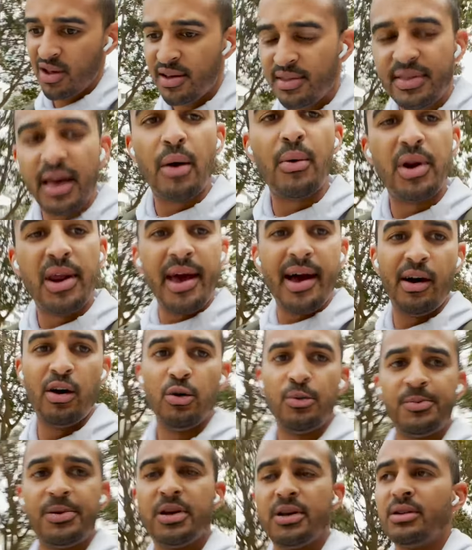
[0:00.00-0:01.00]
that would
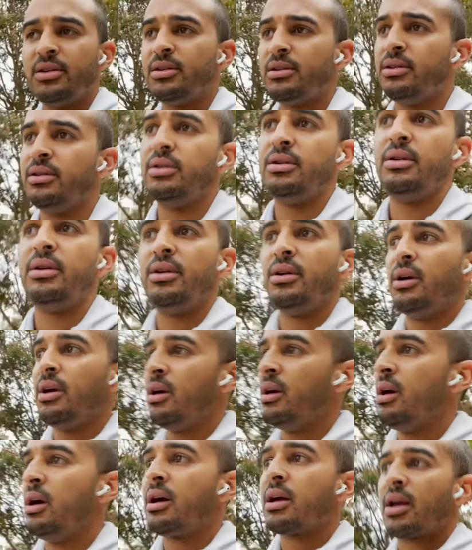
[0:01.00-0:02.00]
help.
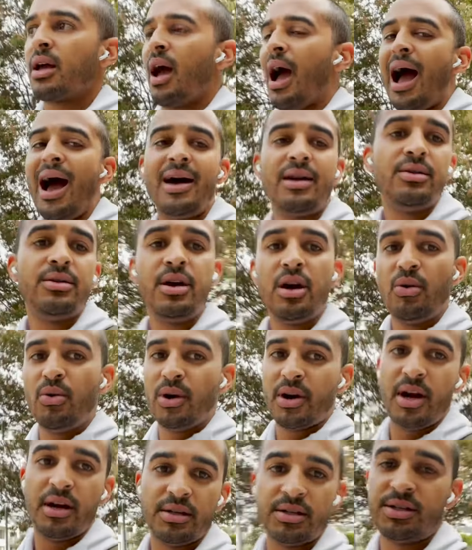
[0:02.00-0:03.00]
I don't know
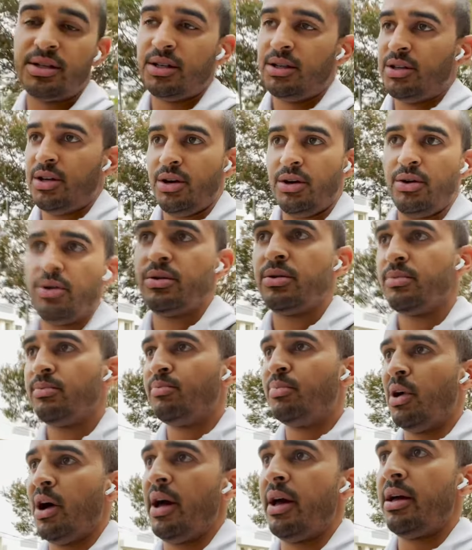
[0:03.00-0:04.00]
what else to do,
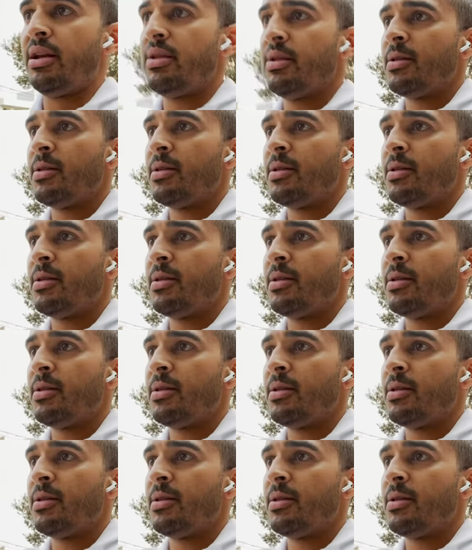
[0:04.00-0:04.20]
but